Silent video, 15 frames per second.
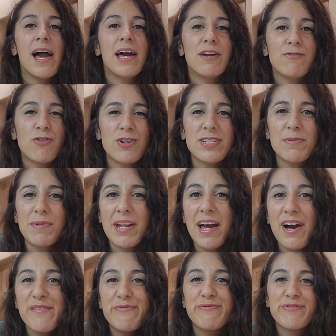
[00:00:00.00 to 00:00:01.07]
And of course, I'm going to
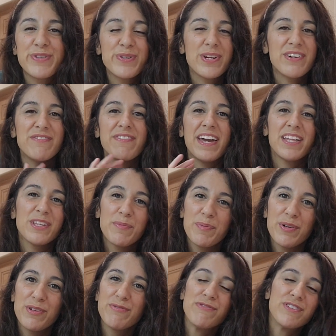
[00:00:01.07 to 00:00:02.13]
have fruit
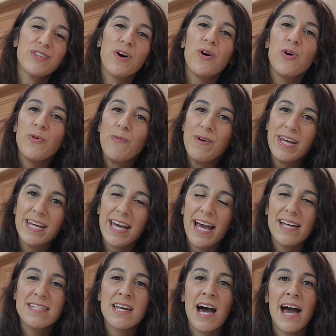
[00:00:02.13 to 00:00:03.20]
available for the whole
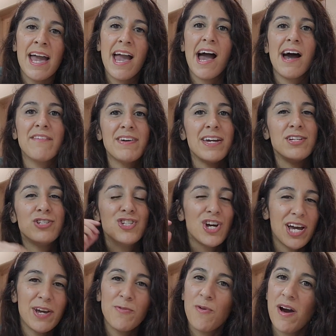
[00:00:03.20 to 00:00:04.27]
weekend. I have a
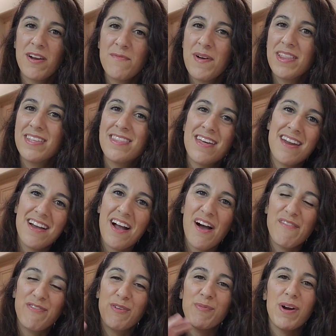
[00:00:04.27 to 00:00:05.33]
giant watermelon that I
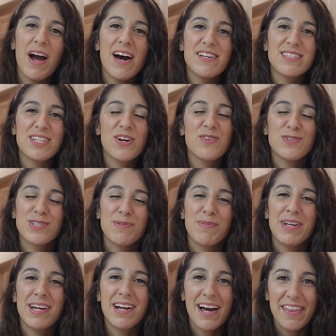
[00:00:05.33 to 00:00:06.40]
got from Costco, so I'm
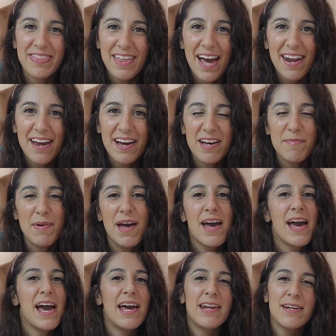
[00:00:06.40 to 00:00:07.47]
going to cut that up.
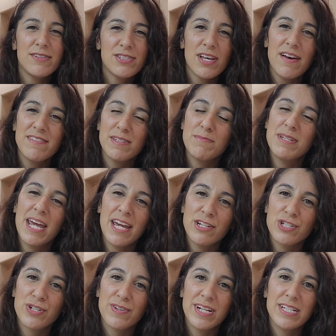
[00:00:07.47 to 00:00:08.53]
And I also have some
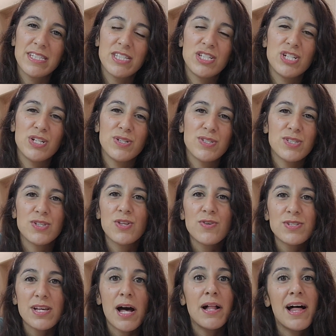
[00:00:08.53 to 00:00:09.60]
tangerines too, so
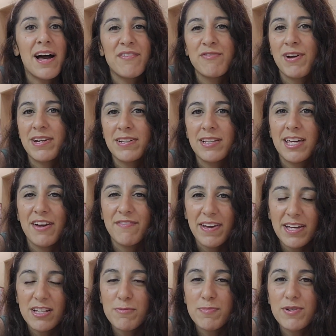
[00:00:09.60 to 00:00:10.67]
those I'll have readily
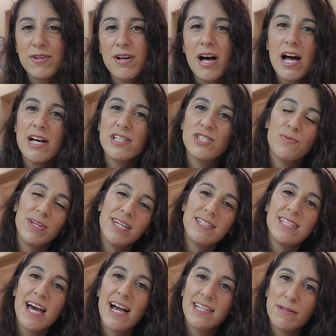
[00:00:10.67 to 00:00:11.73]
available so we can
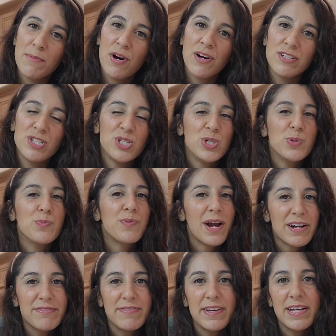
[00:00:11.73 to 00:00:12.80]
tack them on to
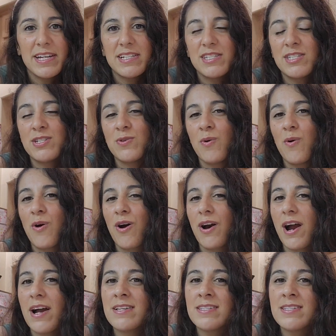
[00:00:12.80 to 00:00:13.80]
breakfast or